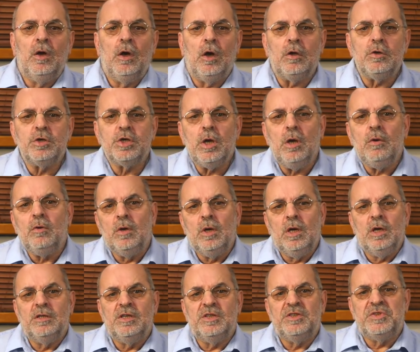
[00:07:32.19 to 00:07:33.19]
Also
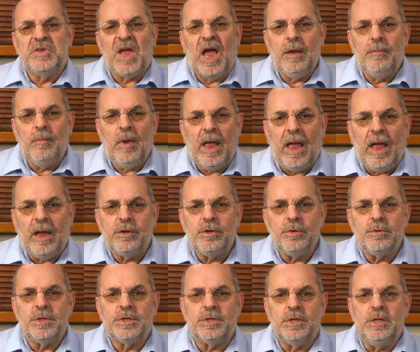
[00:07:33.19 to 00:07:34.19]
the time
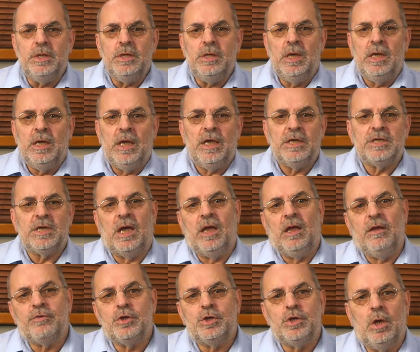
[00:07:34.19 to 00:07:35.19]
accuracy, as
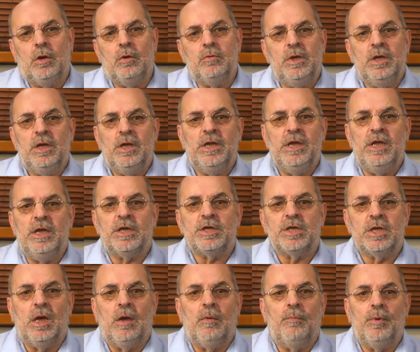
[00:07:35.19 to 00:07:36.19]
I have shown in the
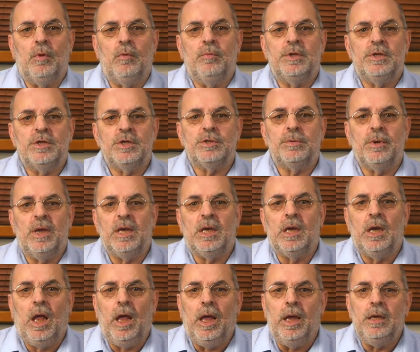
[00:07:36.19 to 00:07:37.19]
example with the straight
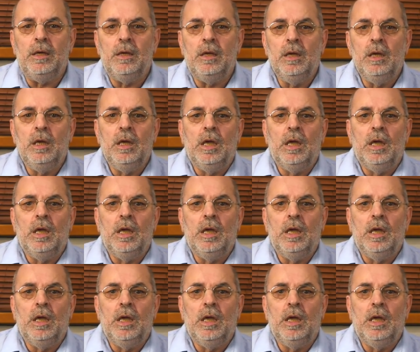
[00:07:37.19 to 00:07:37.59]
line,